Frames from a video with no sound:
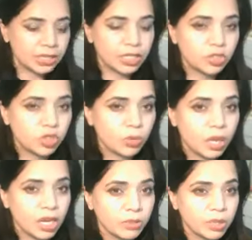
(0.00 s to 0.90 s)
And so
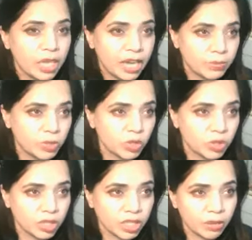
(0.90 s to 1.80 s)
I would
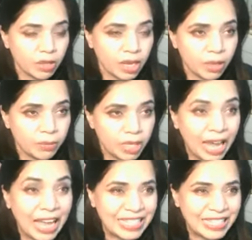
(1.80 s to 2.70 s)
absolutely be
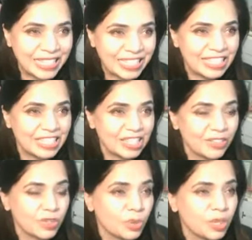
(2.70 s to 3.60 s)
hesitant to
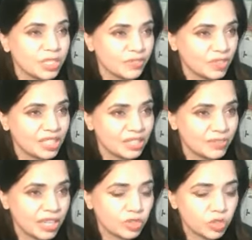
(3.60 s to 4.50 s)
give you a definitive
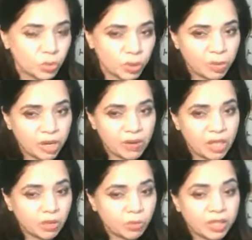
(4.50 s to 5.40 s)
answer one way or
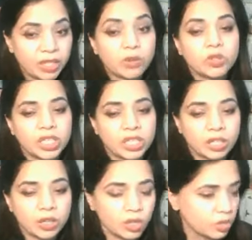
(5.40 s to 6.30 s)
another without looking at
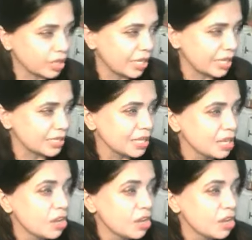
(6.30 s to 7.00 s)
your case.